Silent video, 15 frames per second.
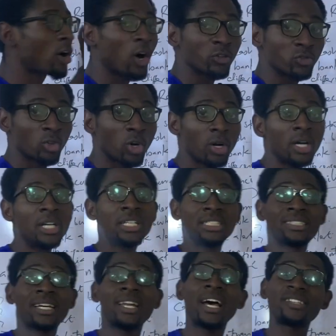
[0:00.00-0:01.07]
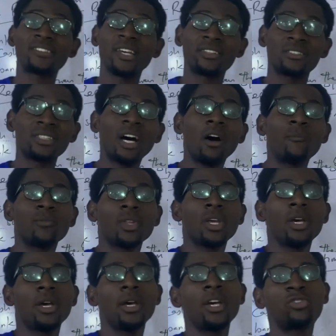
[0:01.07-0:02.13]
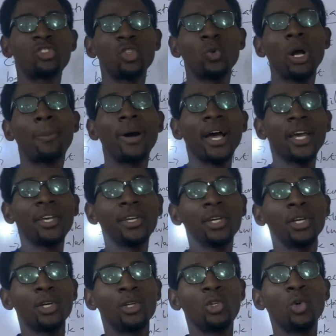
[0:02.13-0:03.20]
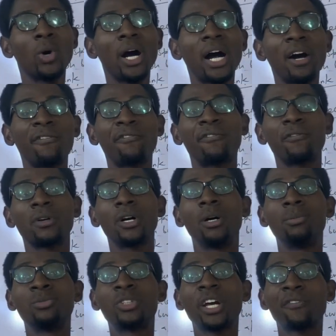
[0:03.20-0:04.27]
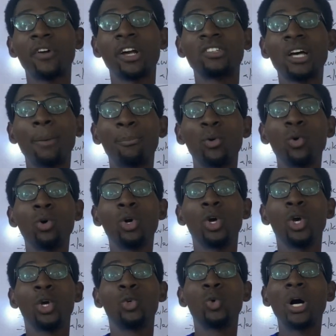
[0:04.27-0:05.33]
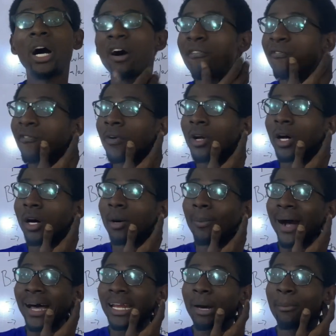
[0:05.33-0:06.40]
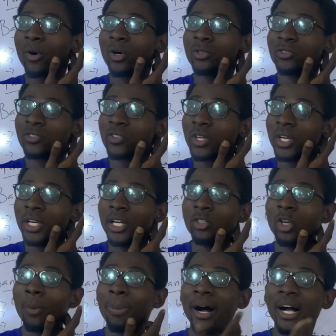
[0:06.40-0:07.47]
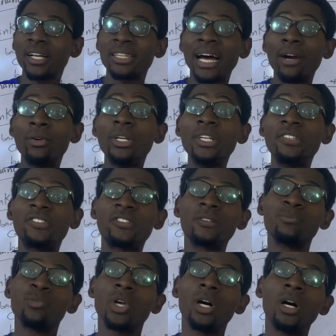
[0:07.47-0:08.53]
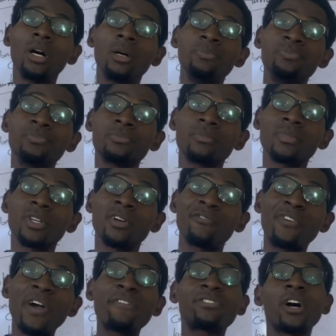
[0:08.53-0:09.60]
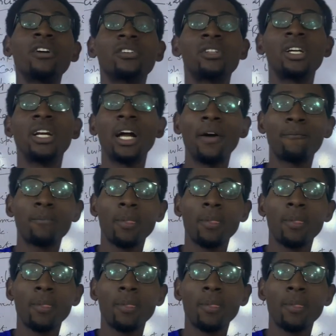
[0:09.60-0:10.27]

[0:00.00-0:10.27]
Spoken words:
also is an asset. Now, a situation whereby you have, take for example, you have an amount in your bank that reads 5,000 naira.